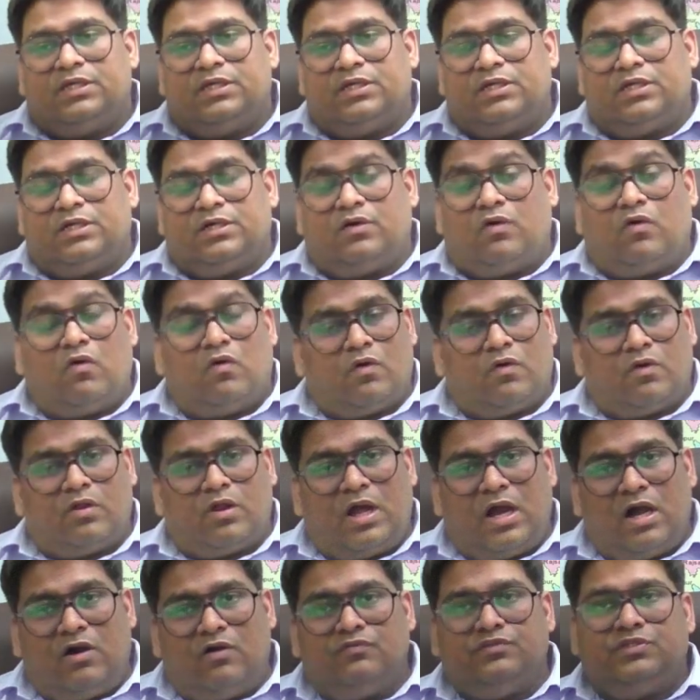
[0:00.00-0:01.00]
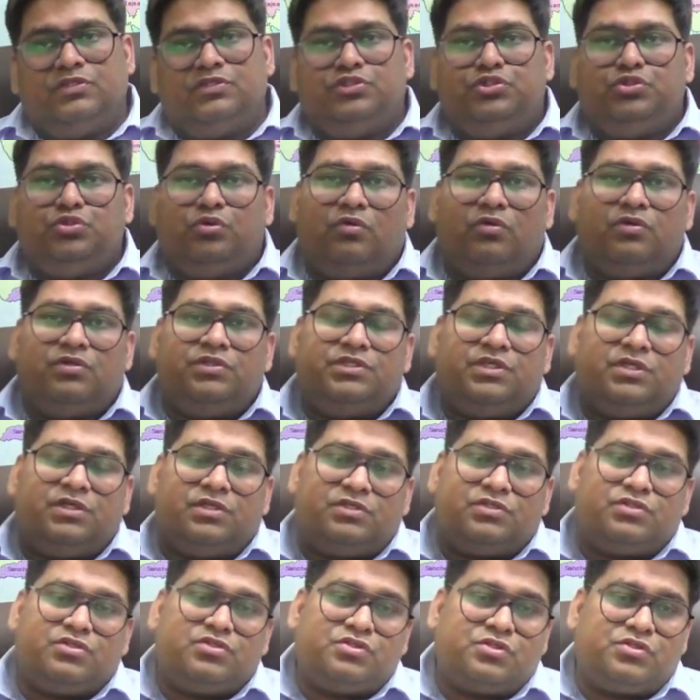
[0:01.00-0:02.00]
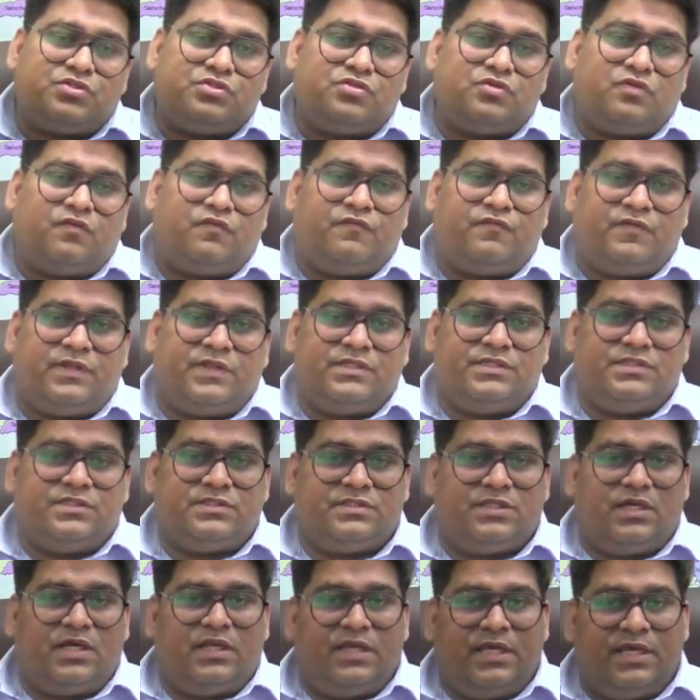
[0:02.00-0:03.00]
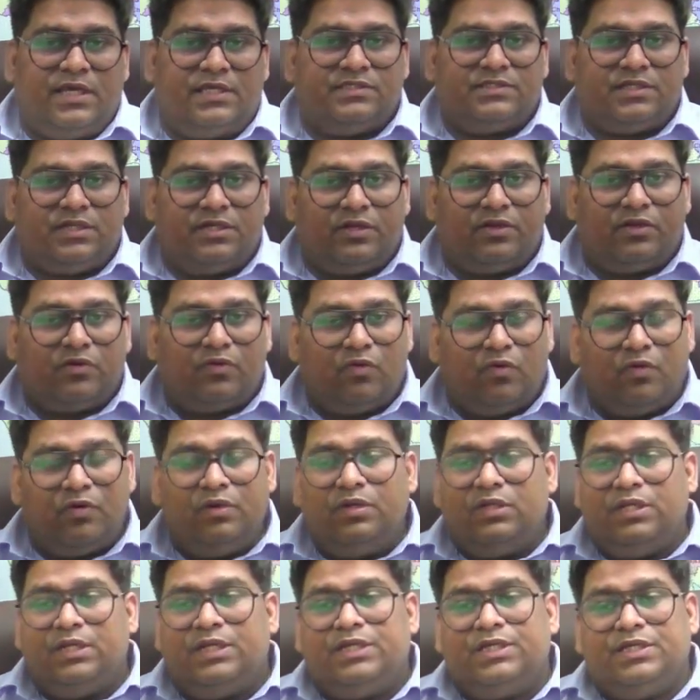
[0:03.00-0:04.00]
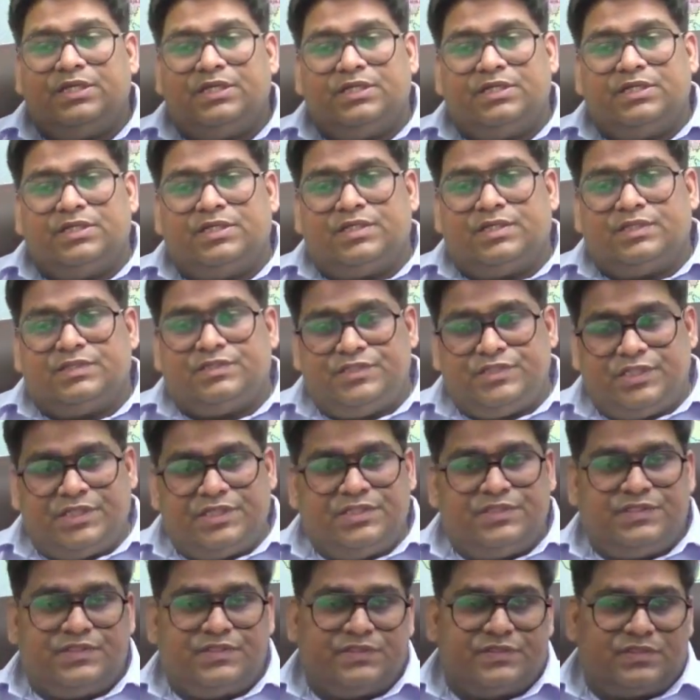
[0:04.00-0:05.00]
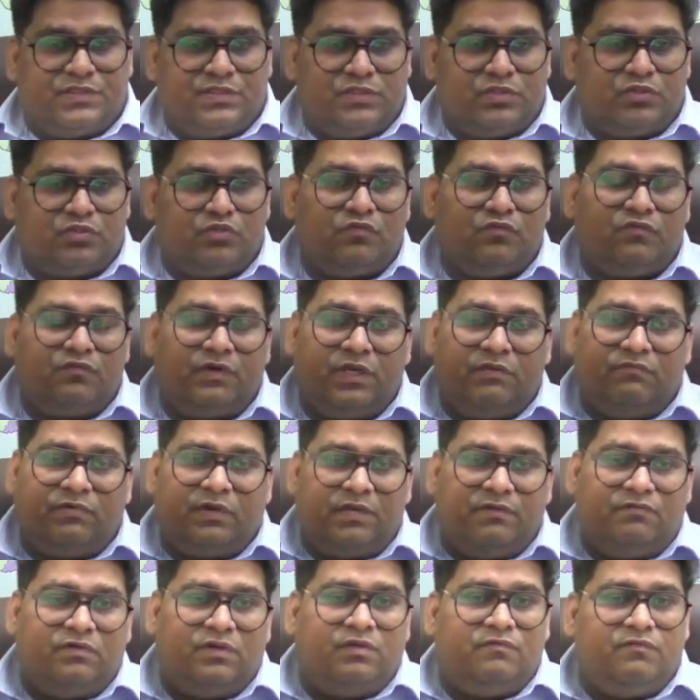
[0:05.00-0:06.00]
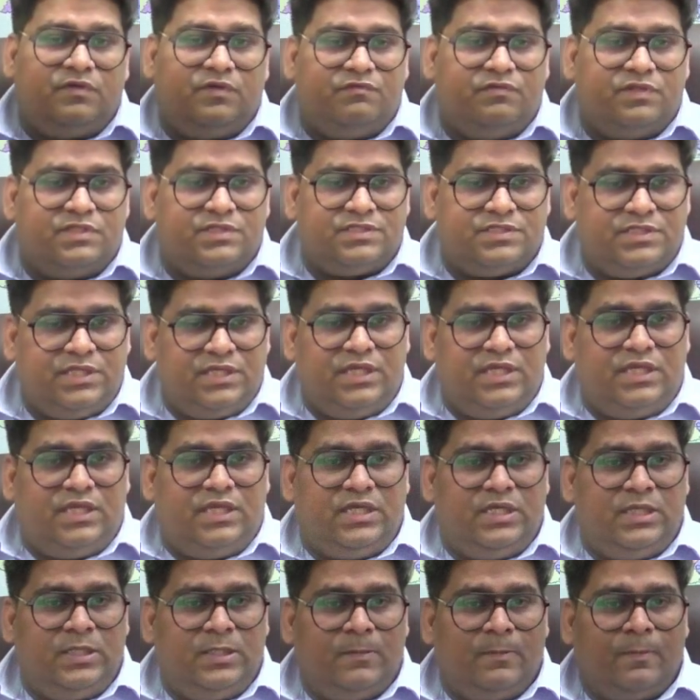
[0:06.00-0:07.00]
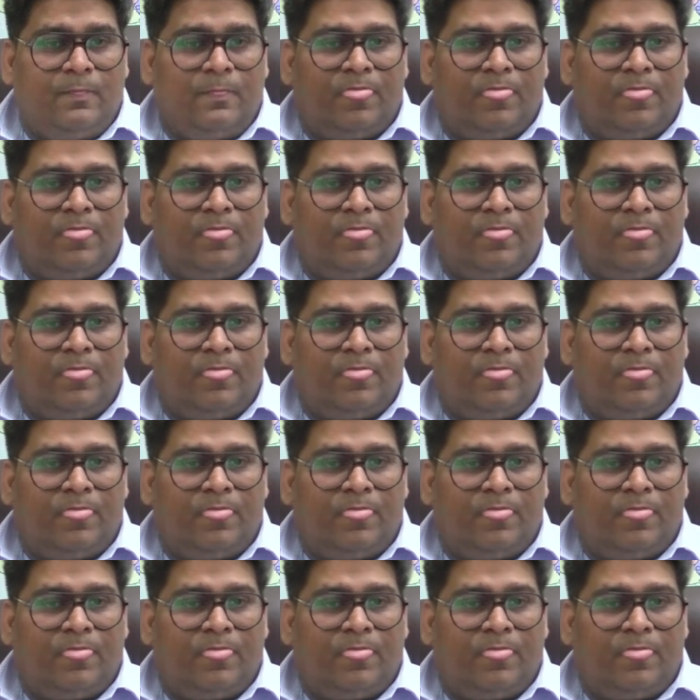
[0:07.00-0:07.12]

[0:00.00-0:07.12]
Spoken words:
or how the geological structure of Rajasthan has undergone changes. So one by one we will see.